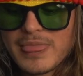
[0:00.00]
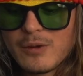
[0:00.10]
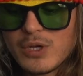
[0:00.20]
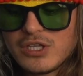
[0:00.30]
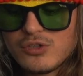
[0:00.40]

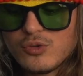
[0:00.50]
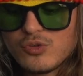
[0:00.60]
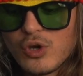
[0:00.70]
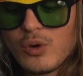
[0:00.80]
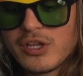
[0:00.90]
when you
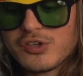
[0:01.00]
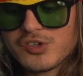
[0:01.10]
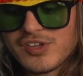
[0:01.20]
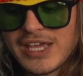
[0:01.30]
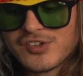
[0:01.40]
don't
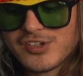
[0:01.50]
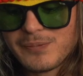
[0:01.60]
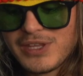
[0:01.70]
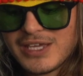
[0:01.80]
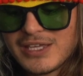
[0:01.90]
understand
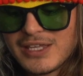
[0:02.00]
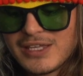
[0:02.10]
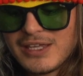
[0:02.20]
something